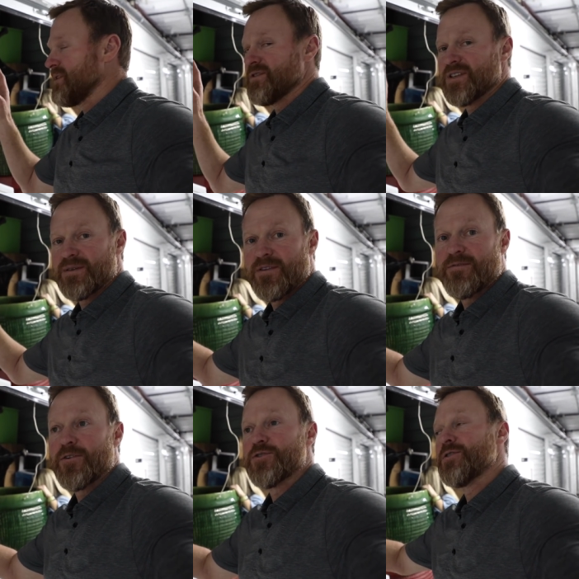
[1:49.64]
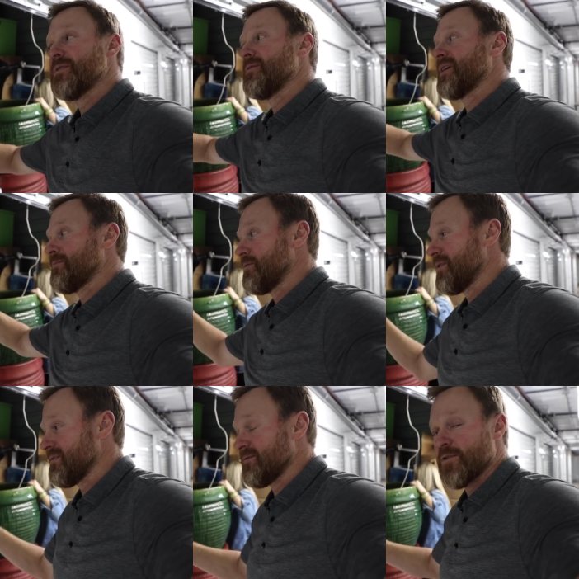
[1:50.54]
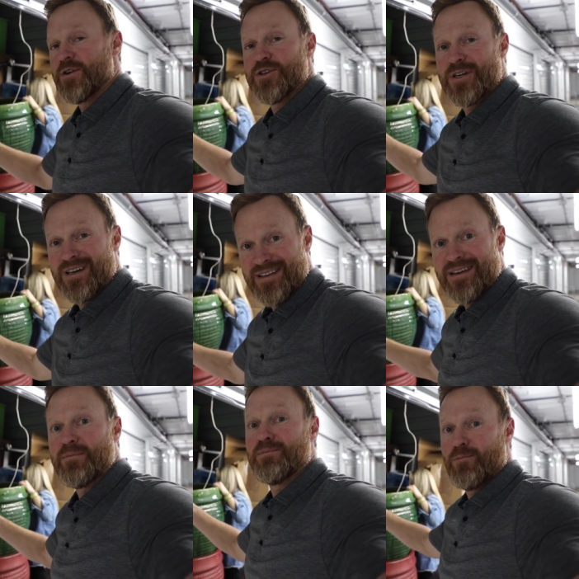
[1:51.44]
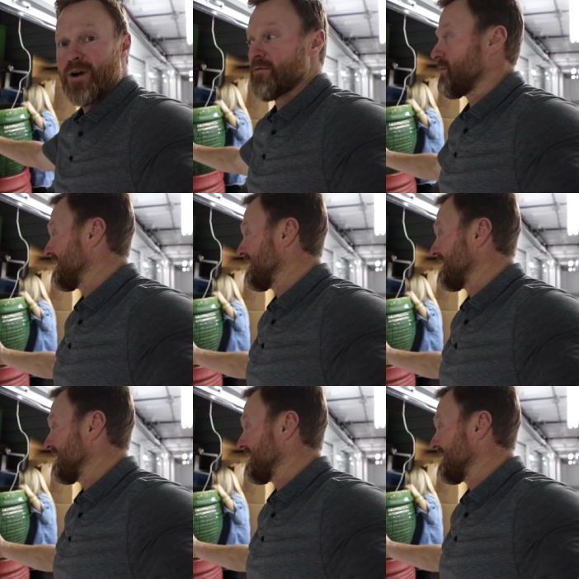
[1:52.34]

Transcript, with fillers: we took some of the furniture that we thought we'd want to furnish wherever